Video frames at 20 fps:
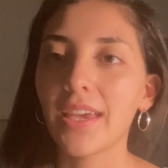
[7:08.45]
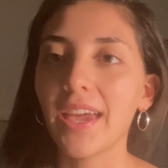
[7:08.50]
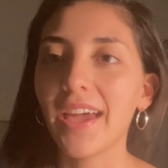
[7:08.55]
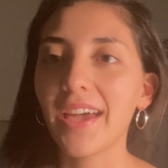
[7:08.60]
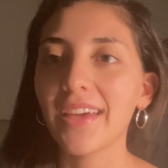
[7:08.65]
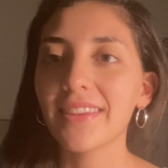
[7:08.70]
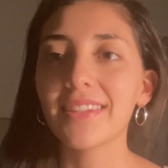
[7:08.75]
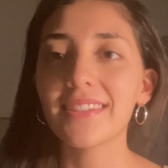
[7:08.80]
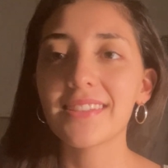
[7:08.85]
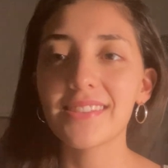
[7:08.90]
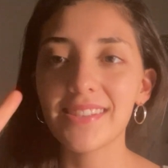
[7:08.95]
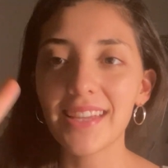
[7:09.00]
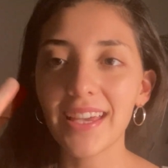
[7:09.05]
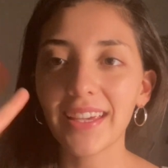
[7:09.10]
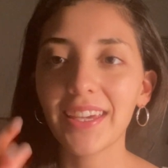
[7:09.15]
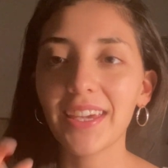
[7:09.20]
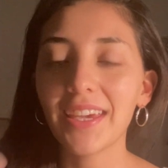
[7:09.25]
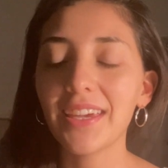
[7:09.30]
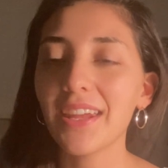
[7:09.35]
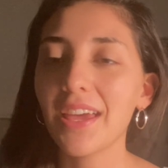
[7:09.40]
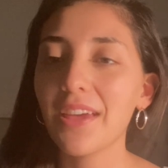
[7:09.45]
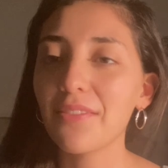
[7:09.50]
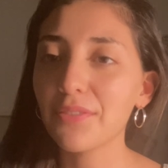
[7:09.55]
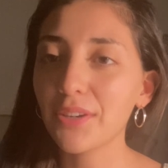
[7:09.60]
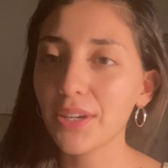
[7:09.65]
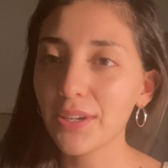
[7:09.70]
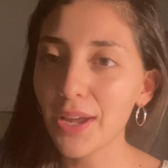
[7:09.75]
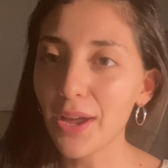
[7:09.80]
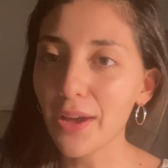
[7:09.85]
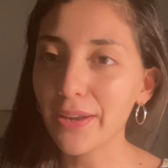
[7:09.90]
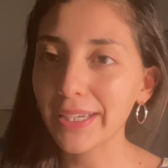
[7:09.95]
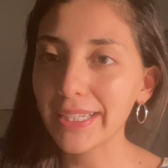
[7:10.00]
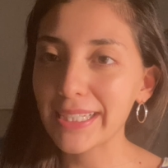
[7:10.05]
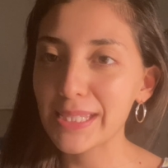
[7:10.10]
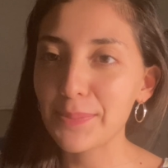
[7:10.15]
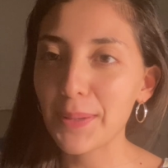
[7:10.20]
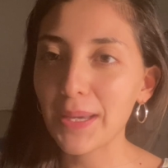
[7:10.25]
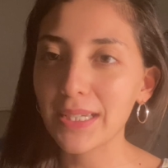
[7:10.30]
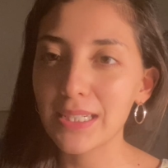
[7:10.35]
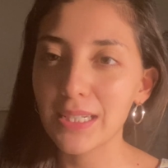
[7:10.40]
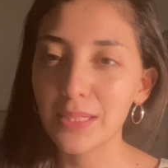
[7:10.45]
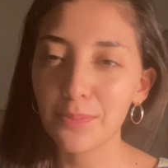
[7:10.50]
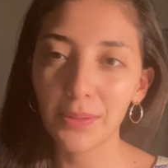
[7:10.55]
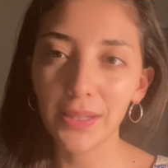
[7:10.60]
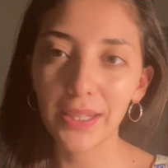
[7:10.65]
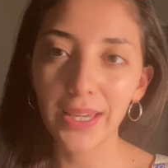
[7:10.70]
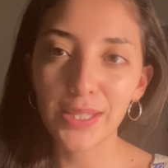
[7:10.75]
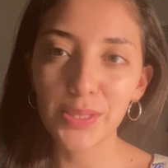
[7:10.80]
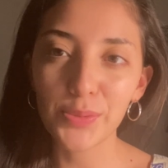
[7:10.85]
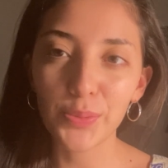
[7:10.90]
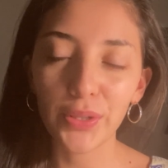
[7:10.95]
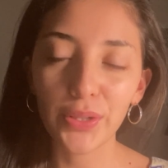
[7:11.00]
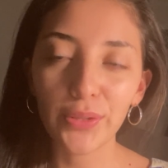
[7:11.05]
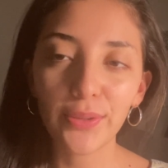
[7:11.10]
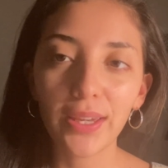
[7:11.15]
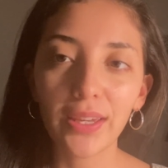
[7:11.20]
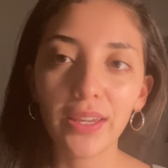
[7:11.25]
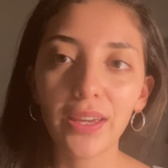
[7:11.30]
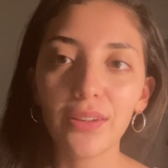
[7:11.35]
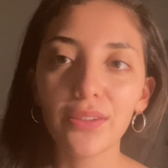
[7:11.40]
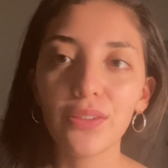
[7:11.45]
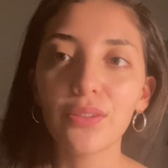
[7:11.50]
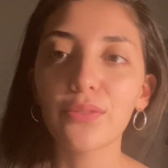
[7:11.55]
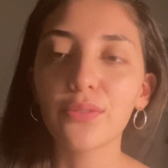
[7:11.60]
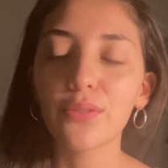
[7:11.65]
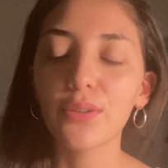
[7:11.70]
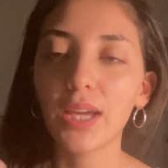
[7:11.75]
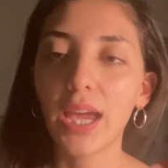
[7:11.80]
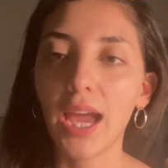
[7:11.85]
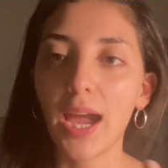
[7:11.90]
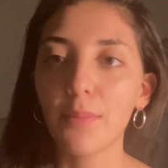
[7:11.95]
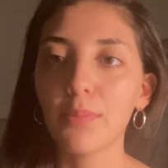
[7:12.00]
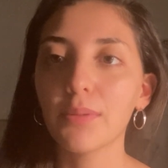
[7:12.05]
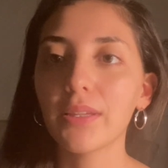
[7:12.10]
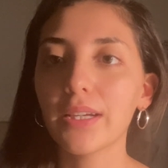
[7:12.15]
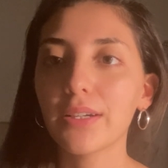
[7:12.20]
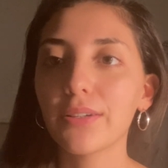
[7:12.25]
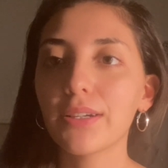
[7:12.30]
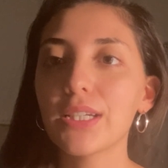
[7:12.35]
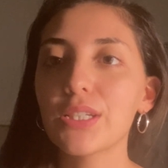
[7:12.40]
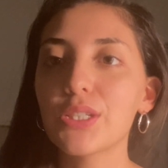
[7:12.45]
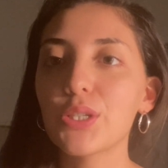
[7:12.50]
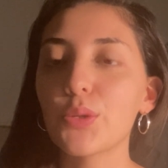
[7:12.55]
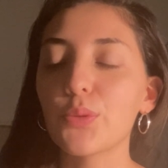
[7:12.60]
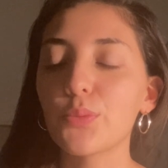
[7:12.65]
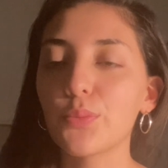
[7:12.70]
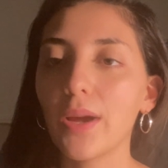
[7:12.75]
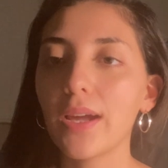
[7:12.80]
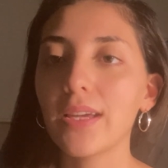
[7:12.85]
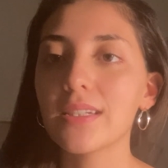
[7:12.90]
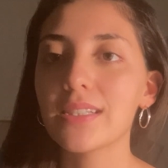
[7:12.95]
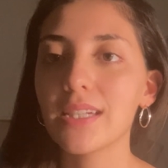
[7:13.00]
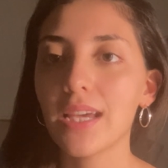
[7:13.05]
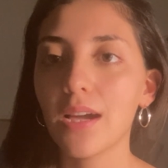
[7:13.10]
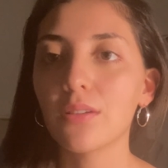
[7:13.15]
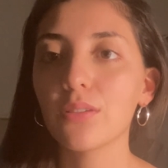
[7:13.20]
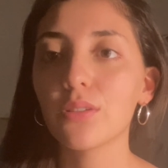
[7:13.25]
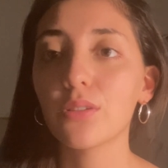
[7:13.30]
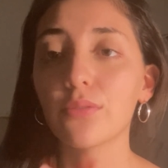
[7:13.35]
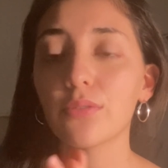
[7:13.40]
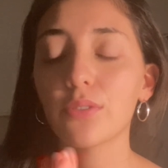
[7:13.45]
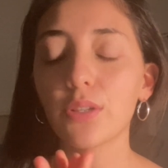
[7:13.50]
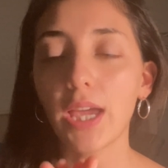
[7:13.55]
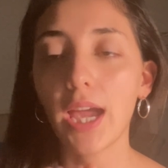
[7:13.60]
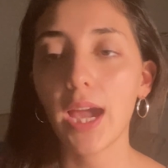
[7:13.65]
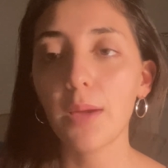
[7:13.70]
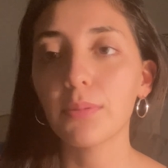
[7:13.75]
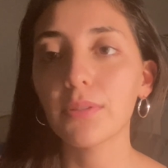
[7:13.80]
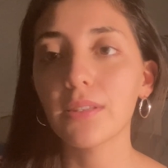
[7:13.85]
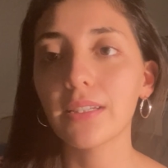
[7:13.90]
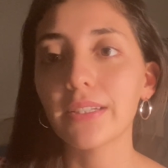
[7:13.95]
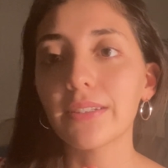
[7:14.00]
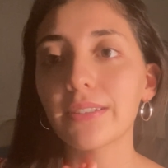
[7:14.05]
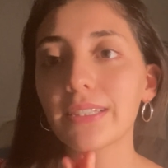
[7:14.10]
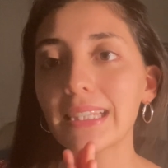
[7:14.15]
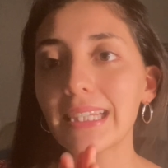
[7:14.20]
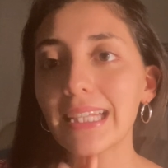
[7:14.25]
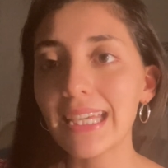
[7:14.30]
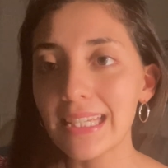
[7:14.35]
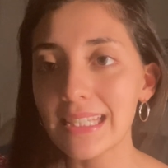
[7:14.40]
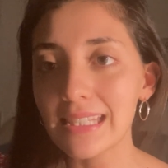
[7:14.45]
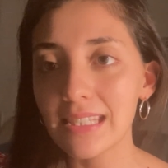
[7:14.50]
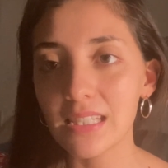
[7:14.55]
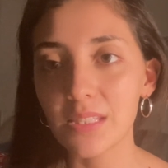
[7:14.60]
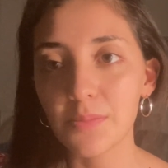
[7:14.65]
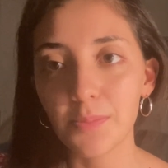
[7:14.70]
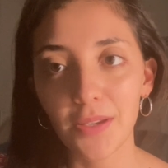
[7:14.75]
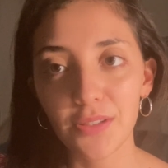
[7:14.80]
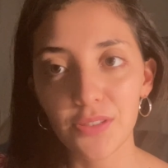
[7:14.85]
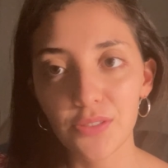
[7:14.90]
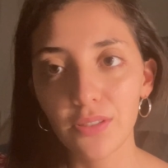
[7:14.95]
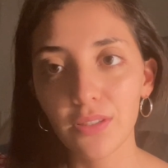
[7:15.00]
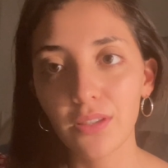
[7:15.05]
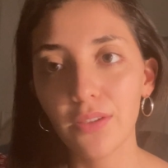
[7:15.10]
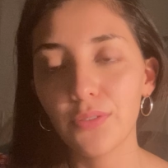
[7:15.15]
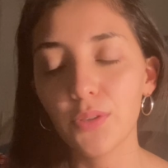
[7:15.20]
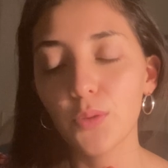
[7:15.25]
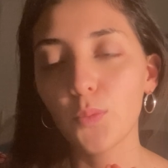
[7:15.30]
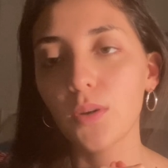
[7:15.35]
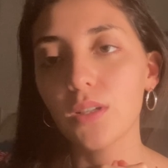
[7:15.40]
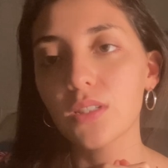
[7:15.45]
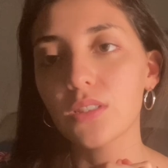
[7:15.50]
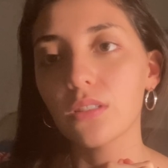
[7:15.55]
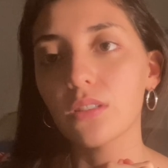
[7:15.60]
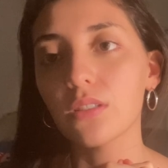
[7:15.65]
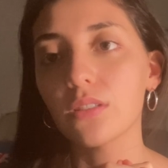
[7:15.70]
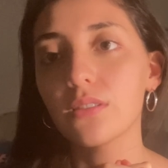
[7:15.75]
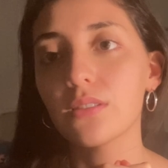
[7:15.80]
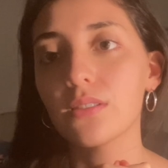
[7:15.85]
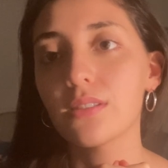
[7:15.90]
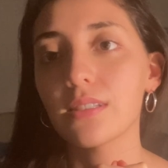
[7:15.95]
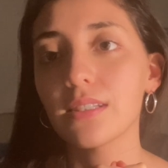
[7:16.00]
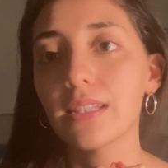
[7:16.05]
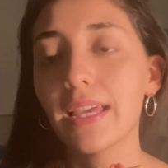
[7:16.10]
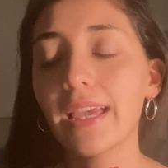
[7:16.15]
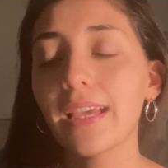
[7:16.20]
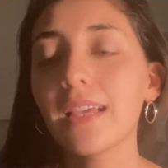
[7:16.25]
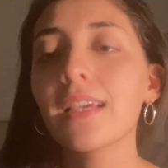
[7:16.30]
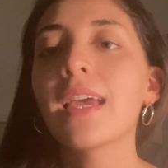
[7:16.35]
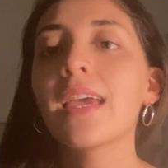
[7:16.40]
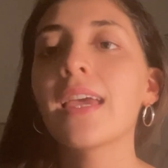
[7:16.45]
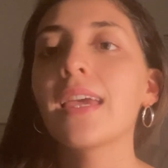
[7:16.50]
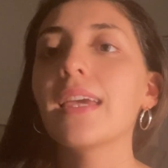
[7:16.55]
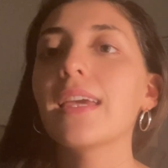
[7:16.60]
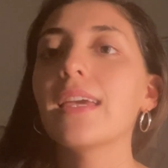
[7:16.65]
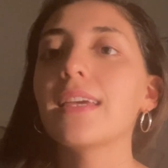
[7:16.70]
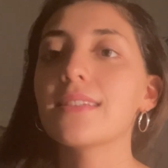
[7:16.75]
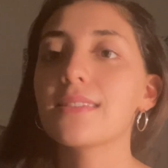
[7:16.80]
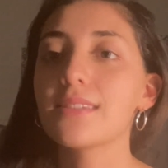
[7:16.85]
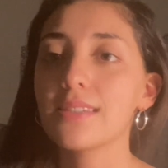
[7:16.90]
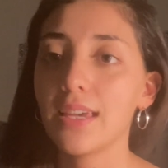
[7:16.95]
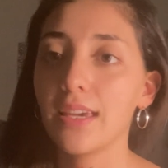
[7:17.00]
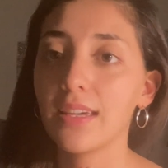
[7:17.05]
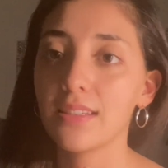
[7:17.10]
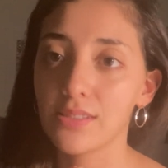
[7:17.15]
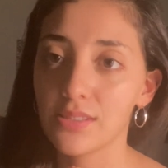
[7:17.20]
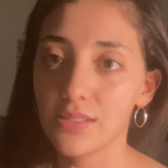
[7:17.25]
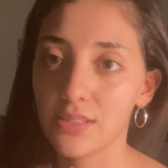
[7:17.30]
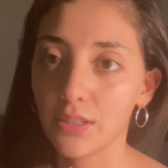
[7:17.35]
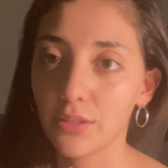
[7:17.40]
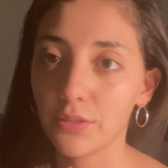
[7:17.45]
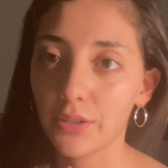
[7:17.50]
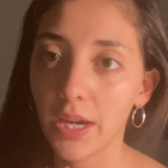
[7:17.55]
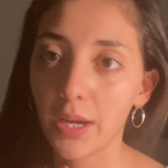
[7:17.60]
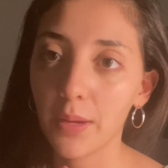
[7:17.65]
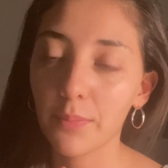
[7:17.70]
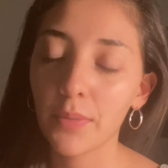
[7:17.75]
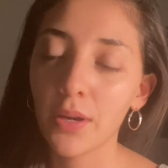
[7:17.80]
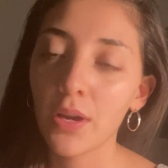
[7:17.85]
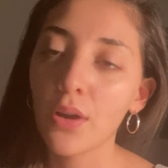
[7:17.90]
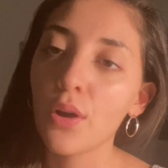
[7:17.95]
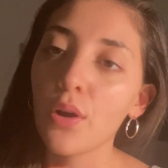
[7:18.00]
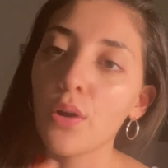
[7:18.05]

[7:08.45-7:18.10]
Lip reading: And the second and very unexpected place where you can get your vocabulary to write down your vocabulary list, especially if you want to learn slang, is Instagram.